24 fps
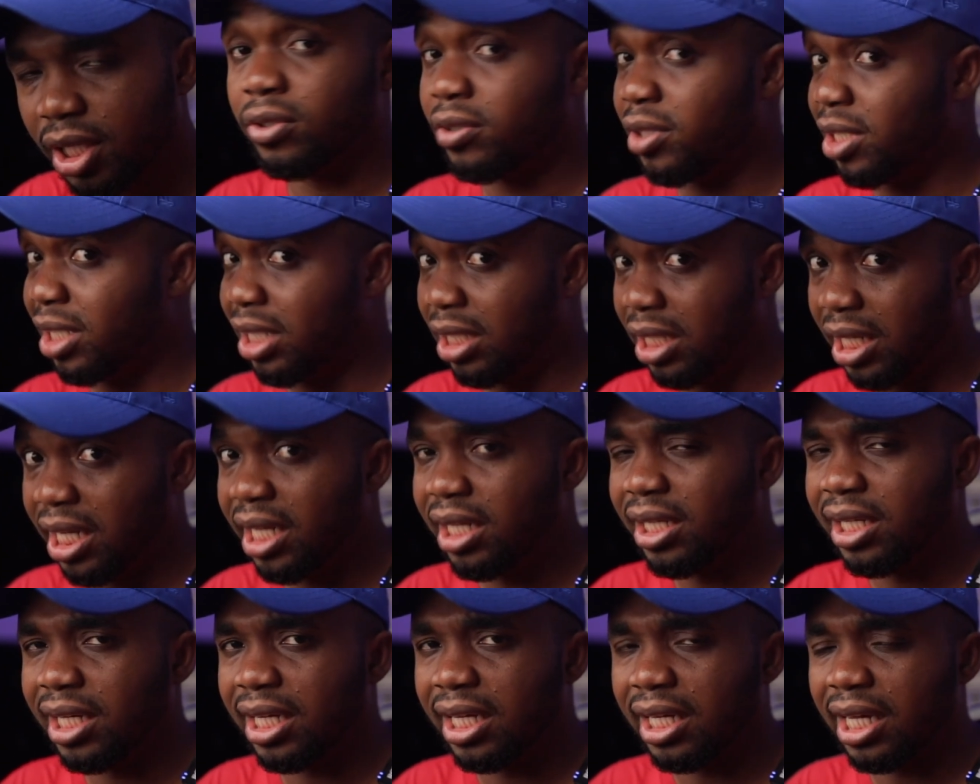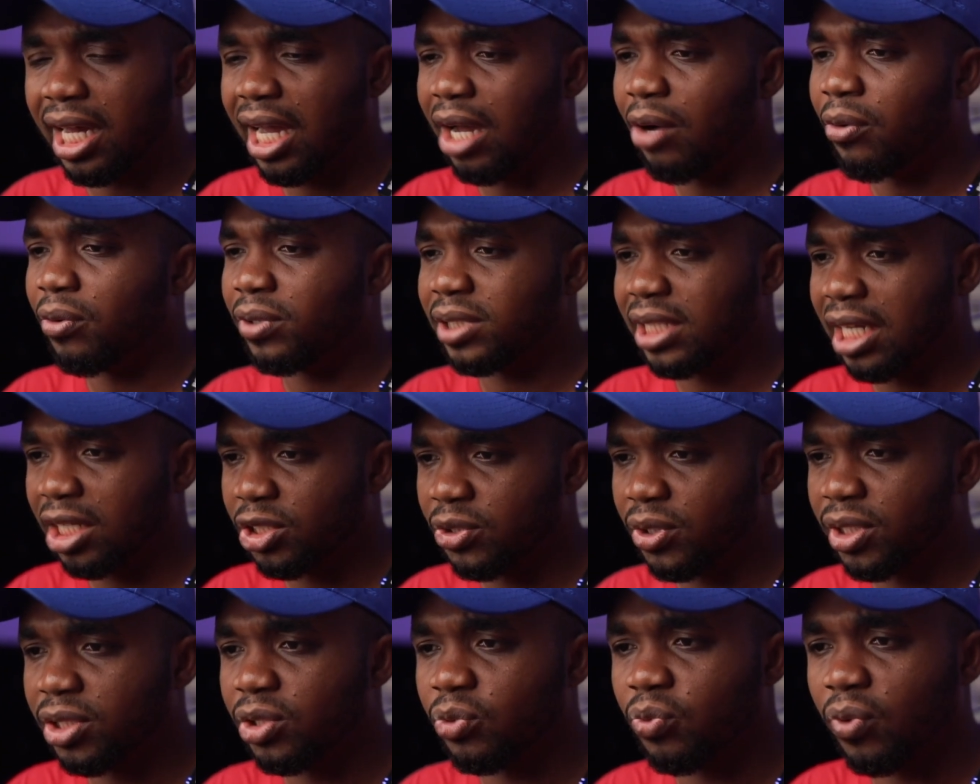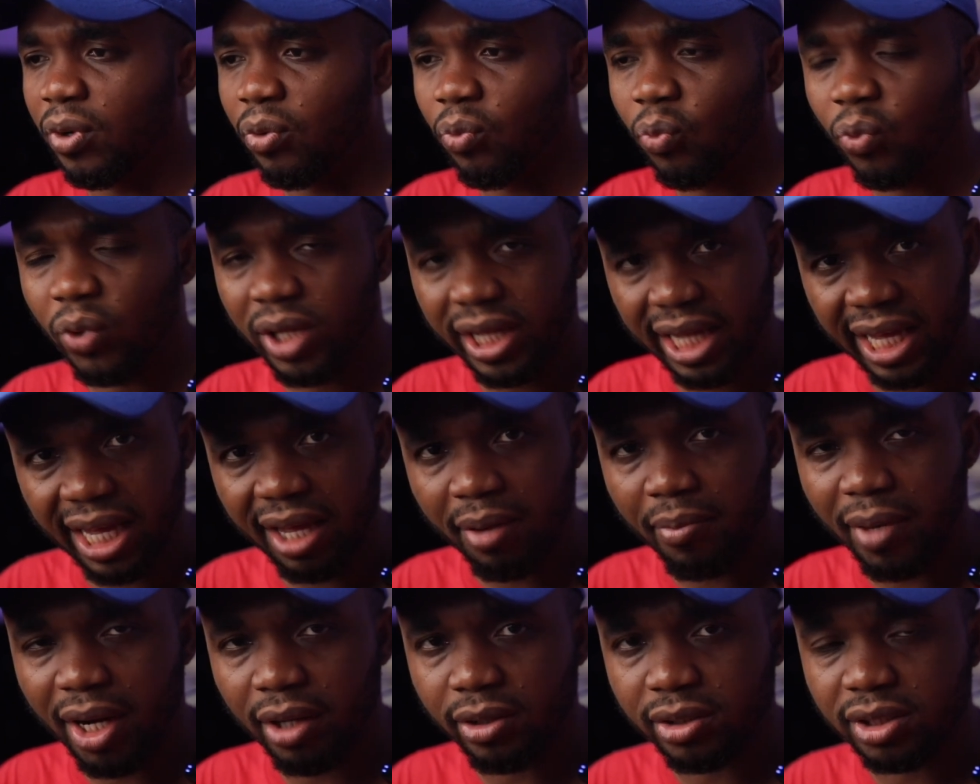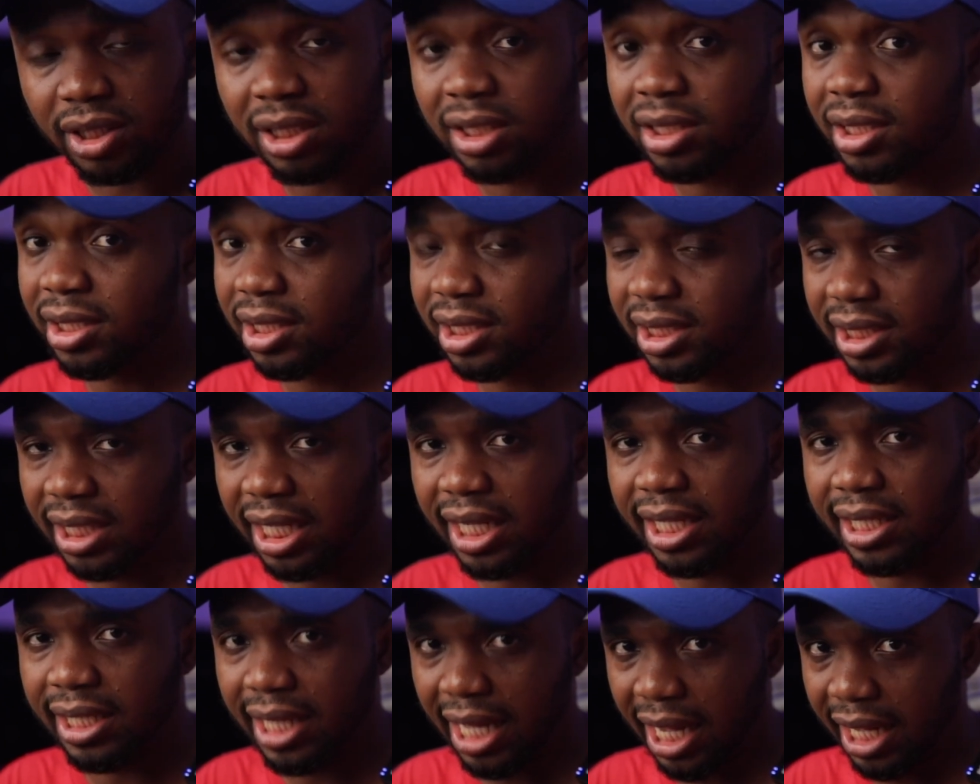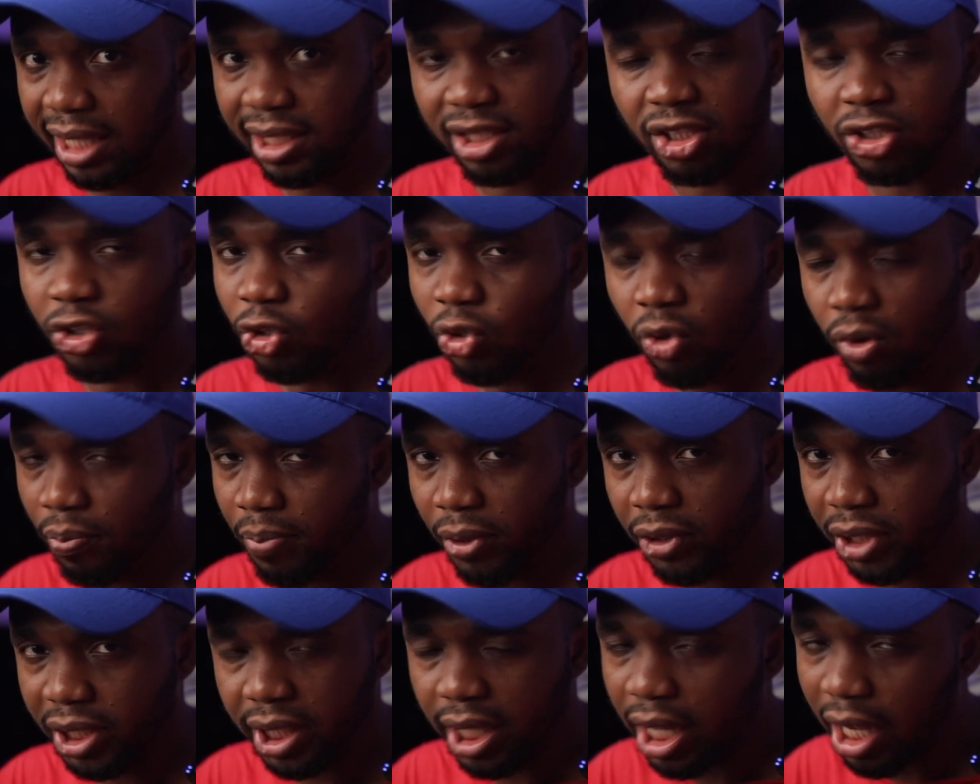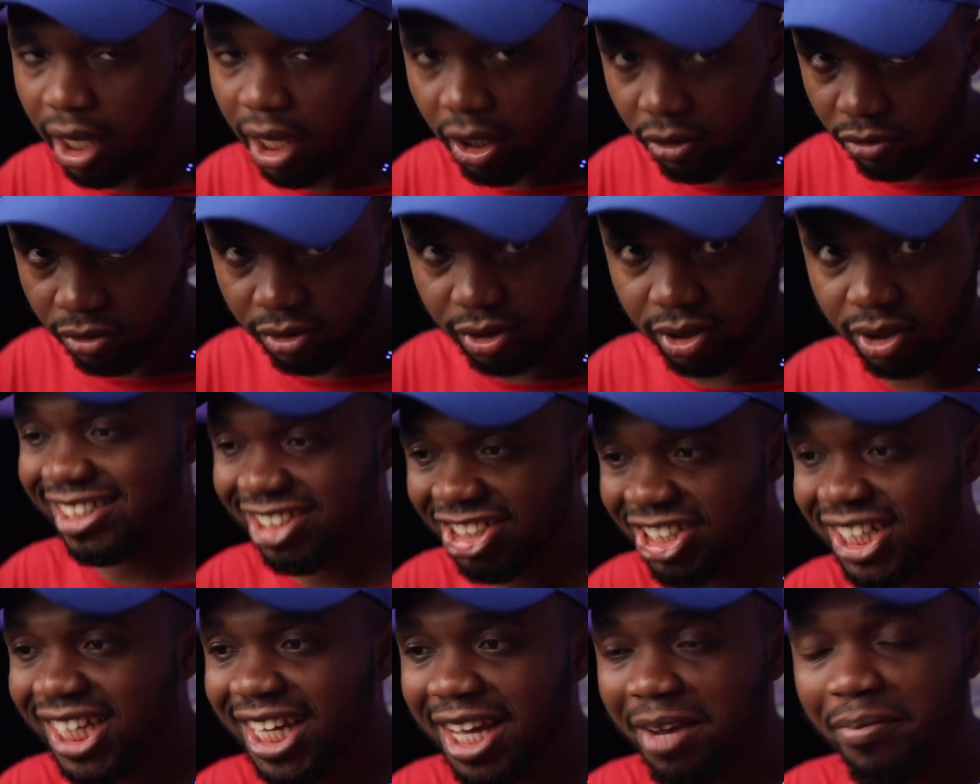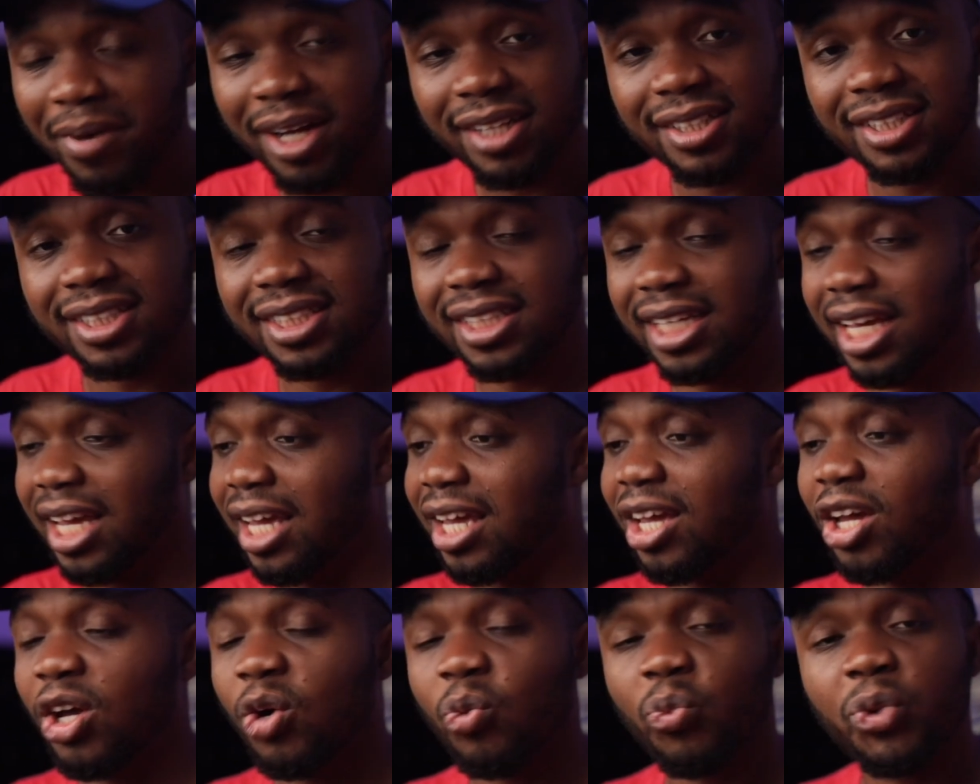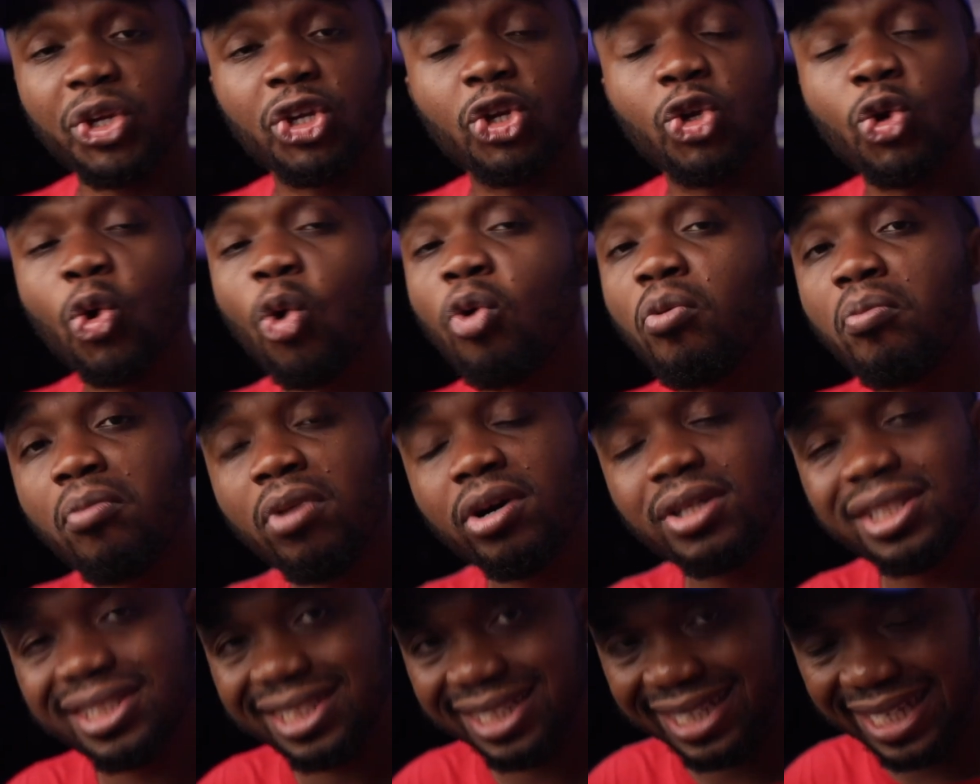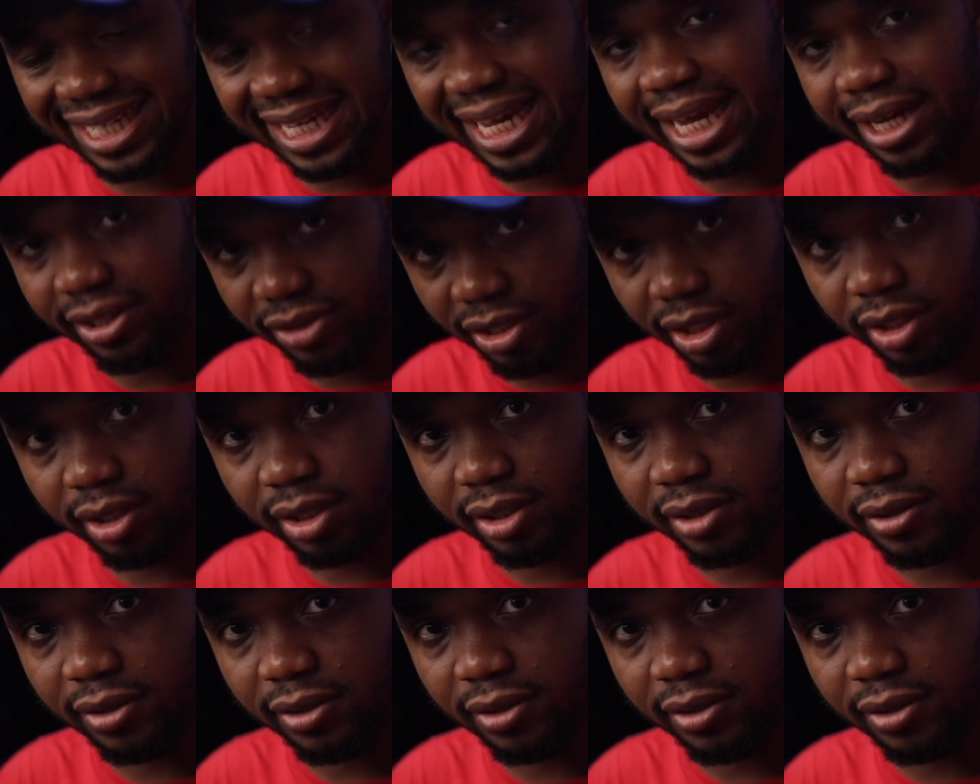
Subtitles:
The lady was actually the one who came out to say that nobody else. She came out to say, we're no more together.